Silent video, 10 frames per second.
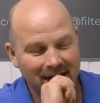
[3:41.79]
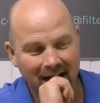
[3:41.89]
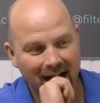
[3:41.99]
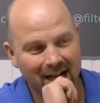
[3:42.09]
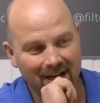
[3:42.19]

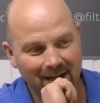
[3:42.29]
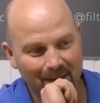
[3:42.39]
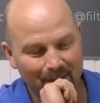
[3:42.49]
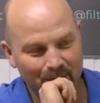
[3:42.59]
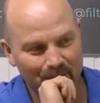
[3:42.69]

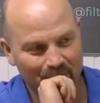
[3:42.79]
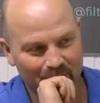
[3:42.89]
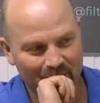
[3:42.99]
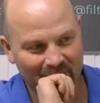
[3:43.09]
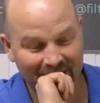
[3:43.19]
and
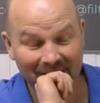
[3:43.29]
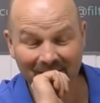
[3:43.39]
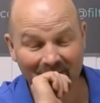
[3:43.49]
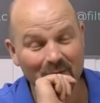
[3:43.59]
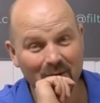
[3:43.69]
there's a
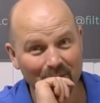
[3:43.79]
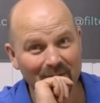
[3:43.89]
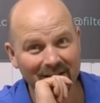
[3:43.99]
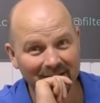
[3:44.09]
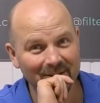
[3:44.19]
few
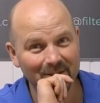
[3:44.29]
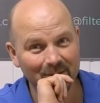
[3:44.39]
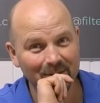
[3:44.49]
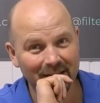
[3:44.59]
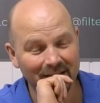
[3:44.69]
companies do
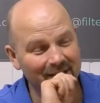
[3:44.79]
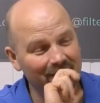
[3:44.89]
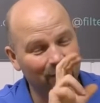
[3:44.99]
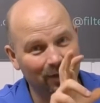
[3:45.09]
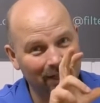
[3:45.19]
this
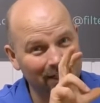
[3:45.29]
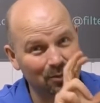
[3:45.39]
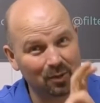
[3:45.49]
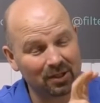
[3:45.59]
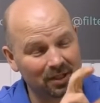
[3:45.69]
for a
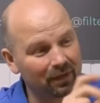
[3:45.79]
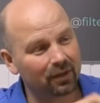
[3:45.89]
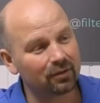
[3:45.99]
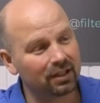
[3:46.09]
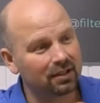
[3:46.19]
specific
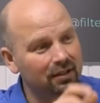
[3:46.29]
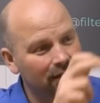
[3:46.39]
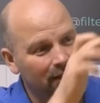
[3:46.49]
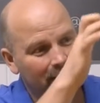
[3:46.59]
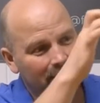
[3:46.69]
reason.
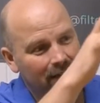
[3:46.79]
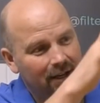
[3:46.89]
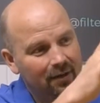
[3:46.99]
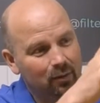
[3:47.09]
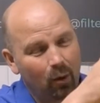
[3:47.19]

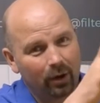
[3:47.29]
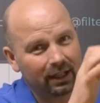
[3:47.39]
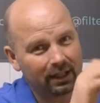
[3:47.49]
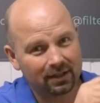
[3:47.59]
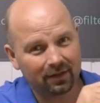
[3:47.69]
If water
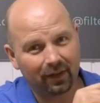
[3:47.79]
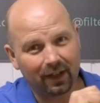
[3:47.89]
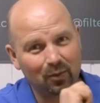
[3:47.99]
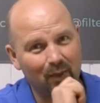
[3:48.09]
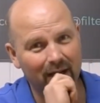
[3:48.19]
hits the
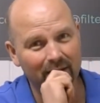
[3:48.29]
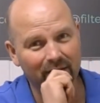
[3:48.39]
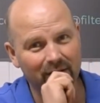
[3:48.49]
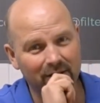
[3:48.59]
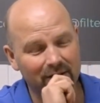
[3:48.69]
fine pad
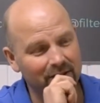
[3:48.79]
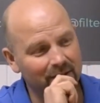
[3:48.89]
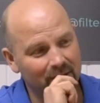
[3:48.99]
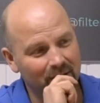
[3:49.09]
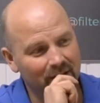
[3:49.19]
first,
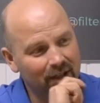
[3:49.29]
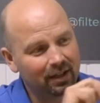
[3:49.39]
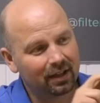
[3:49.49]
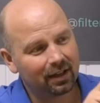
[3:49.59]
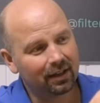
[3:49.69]

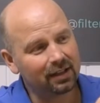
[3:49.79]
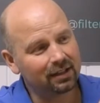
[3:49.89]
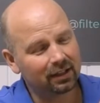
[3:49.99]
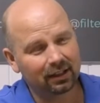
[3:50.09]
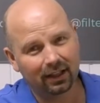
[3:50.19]
this
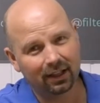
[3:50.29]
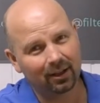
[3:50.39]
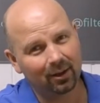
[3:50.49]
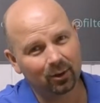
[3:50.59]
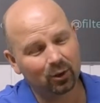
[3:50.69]
can get
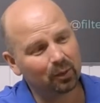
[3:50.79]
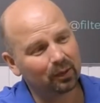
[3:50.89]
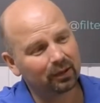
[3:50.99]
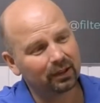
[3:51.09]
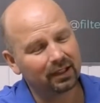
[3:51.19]
clogged up
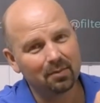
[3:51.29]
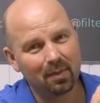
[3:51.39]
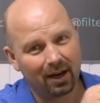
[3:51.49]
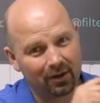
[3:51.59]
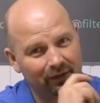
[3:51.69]
in a
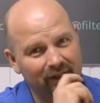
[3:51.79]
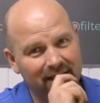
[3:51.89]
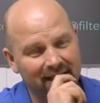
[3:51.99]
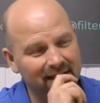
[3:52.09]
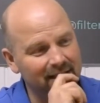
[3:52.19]
matter of
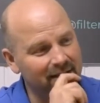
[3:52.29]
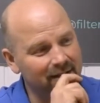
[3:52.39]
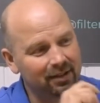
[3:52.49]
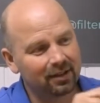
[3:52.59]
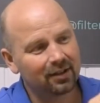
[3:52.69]
days,
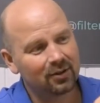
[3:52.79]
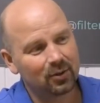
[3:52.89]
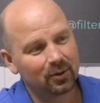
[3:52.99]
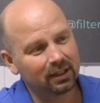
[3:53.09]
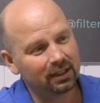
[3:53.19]

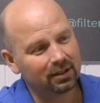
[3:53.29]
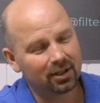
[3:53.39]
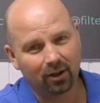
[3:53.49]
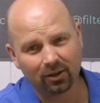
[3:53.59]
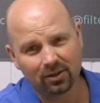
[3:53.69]
so it needs
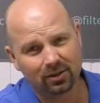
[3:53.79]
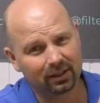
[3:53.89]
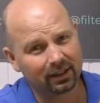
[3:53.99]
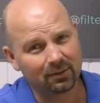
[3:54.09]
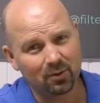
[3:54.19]

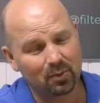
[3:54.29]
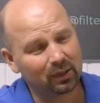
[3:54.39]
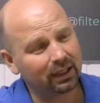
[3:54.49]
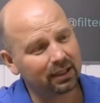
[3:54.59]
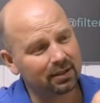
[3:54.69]
constantly
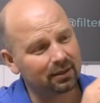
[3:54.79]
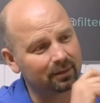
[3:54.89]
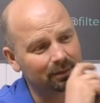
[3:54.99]
replacing.